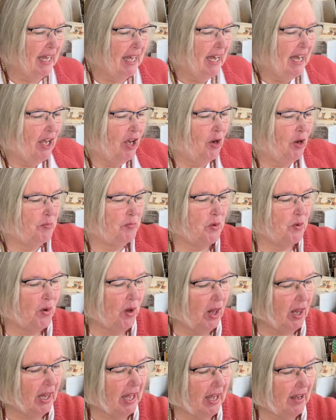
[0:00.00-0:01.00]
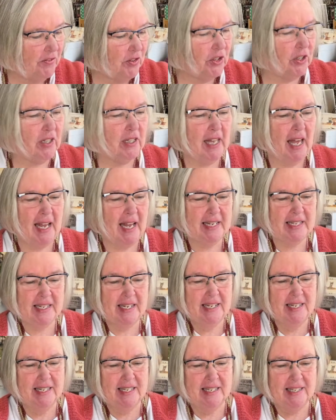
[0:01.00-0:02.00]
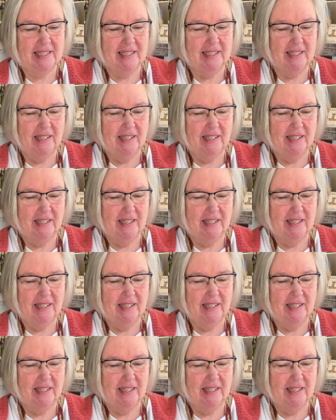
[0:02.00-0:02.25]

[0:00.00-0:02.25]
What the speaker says: I hope you all have your glasses.